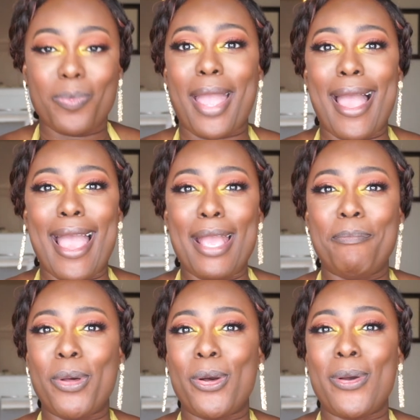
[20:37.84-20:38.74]
Hey
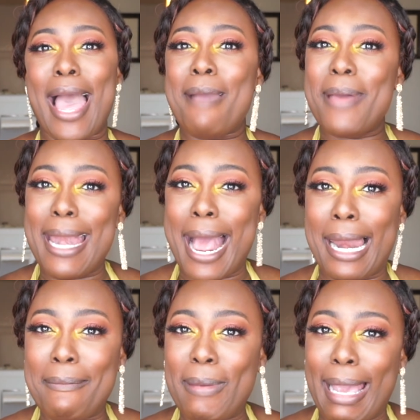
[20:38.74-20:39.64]
boo, hey
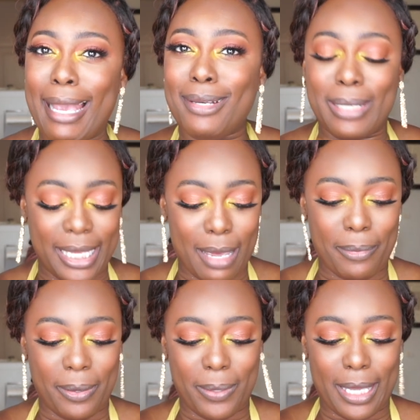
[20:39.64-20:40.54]
Penelope. We can't
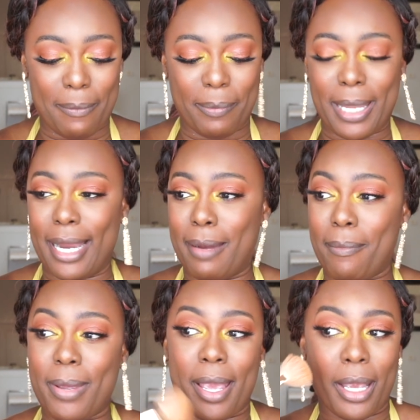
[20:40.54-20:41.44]
be playing
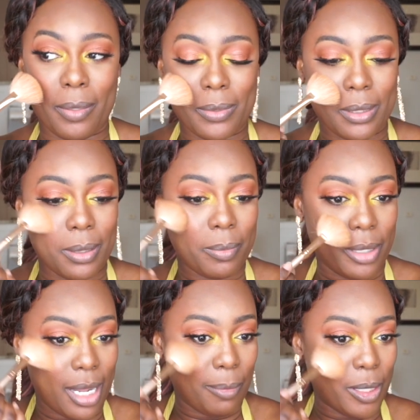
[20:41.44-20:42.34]
them games.
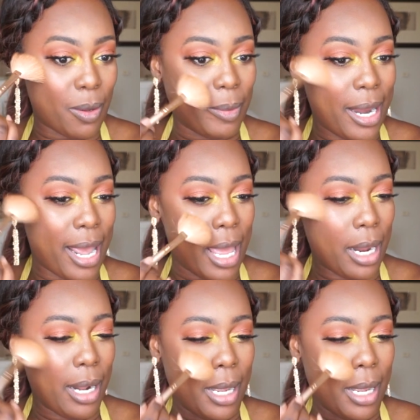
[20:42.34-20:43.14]
Penelope don't play that.